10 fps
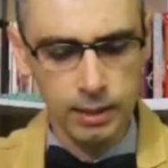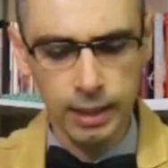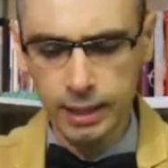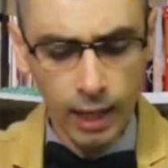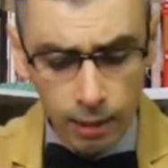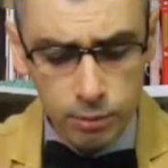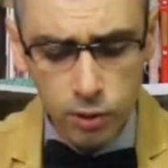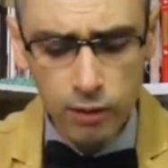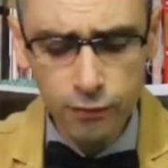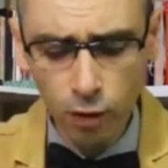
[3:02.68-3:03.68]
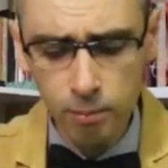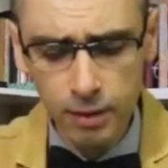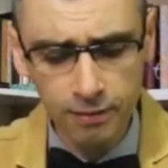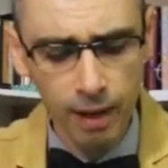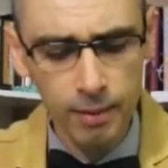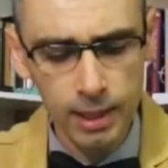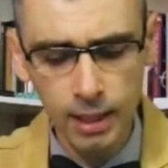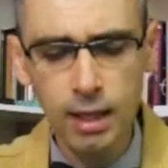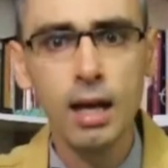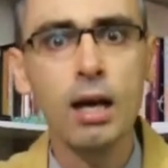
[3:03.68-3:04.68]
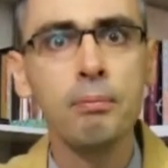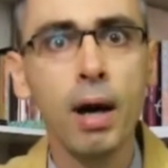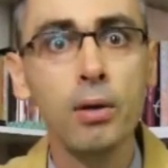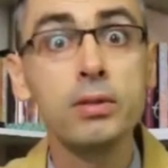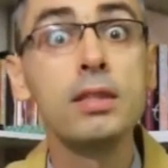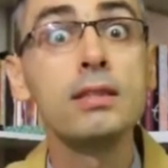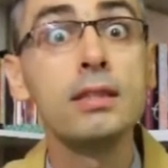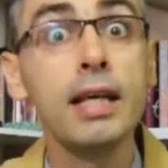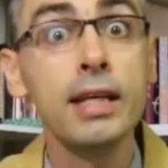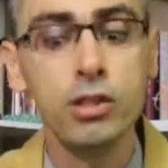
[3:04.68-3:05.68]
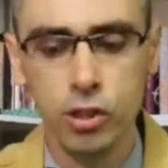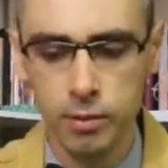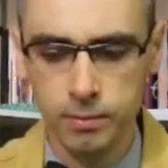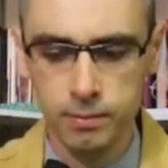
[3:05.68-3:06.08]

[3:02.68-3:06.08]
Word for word: They come to inform the family about the danger.